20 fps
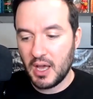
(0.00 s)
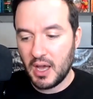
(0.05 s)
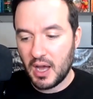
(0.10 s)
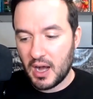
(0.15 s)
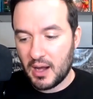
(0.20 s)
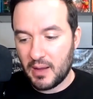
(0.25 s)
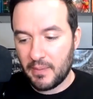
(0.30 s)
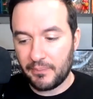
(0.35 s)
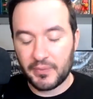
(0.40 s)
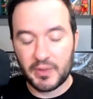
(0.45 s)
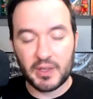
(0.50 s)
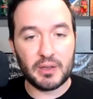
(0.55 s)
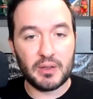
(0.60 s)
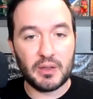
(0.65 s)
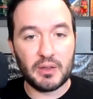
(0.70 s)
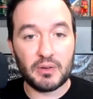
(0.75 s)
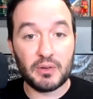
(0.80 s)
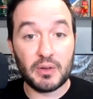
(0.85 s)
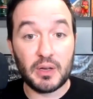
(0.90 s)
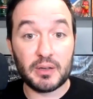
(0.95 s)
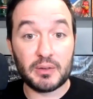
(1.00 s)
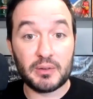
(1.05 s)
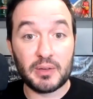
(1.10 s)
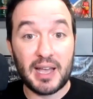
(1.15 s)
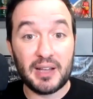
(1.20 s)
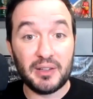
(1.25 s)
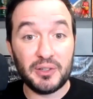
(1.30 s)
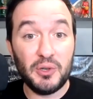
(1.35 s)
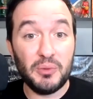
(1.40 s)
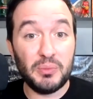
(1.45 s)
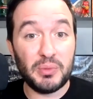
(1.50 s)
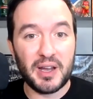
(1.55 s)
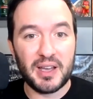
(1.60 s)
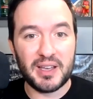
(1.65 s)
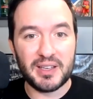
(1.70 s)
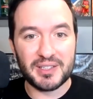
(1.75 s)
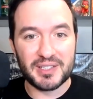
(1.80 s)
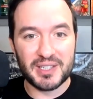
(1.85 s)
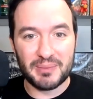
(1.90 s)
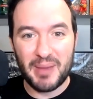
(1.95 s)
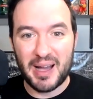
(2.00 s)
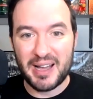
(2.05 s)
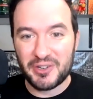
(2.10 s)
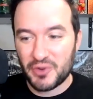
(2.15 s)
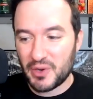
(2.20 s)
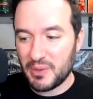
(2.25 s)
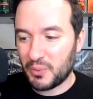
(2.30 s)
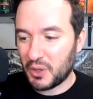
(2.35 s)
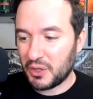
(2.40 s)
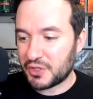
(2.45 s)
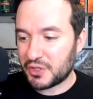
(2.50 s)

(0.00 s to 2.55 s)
Kelly Oubre's, and my dream world,